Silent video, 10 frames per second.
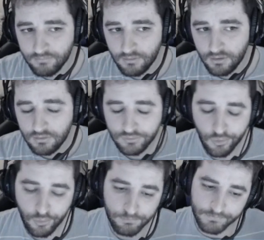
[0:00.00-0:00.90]
So
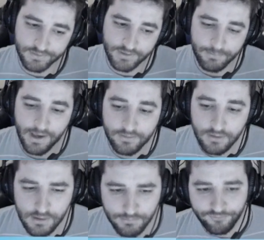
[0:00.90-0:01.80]
it's kind of bad.
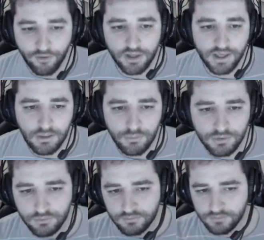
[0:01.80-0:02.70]
But FalleN, can we do
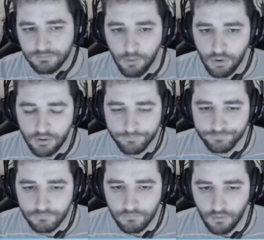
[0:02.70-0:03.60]
this smoke
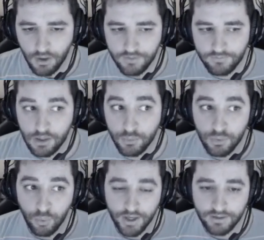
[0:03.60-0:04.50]
and then we
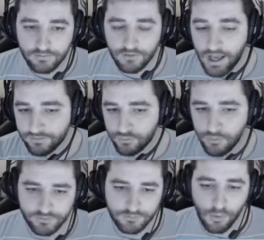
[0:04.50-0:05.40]
wait? As soon as
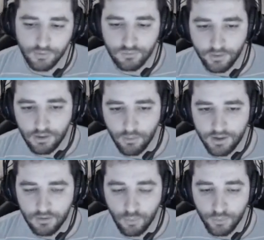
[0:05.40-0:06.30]
the smoke is going away,
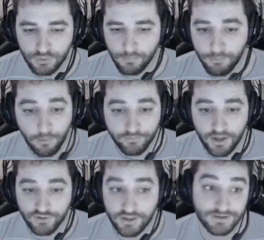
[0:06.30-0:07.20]
we do a pop flash
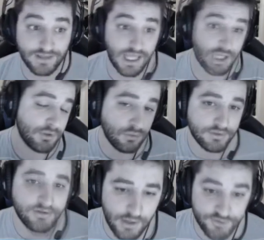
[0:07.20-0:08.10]
and then we do the
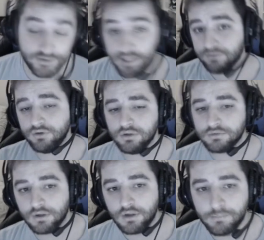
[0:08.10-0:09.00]
strategy. Then it's good
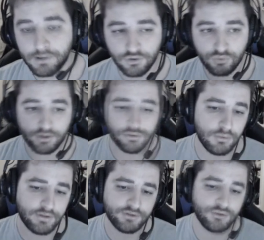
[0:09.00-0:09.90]
because we're doing
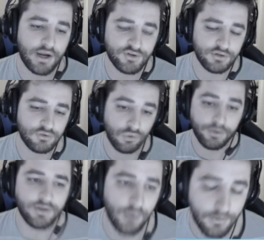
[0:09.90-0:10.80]
the strategy during the
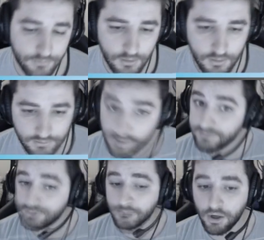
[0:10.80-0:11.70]
round. Then it's
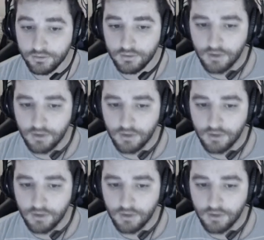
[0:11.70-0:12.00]
smart.